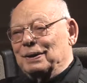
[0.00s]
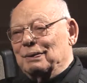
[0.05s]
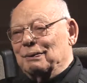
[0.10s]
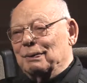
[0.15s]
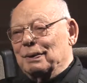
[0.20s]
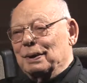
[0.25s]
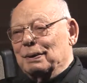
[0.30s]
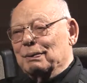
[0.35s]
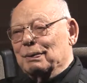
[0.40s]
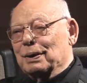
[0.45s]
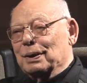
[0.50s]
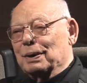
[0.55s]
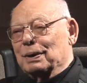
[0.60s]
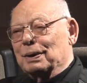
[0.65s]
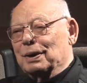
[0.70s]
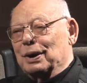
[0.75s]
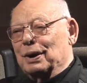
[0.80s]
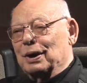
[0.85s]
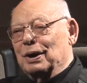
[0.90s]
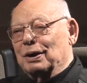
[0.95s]
We
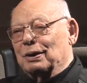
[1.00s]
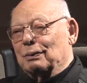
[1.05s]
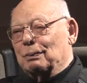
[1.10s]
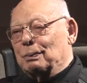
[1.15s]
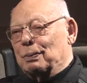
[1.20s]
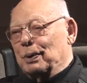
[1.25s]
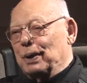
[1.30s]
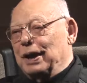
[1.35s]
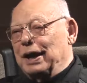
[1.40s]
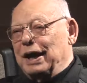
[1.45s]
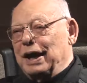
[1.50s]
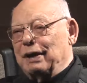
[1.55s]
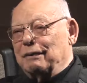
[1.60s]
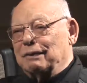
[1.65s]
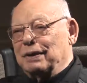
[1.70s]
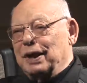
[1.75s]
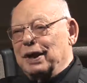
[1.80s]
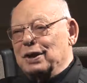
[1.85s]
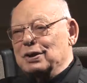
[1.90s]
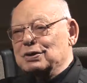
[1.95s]
were
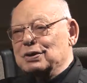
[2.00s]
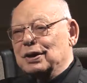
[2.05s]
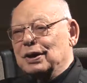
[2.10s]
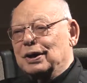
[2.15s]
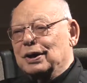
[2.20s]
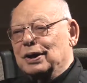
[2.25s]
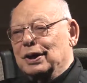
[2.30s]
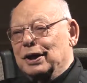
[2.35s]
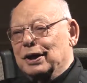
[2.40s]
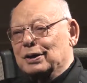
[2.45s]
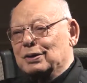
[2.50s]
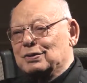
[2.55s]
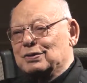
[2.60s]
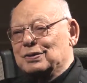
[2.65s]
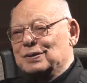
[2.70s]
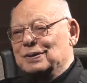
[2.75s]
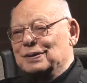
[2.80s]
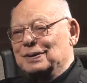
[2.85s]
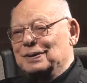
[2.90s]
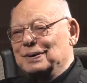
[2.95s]
pre-aviation
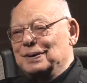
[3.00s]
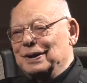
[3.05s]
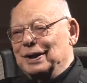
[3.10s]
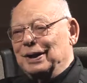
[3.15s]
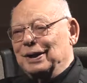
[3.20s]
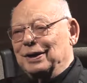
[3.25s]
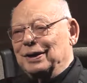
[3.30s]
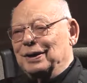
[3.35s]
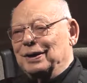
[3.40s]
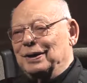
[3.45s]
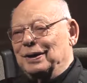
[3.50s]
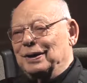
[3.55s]
cadets at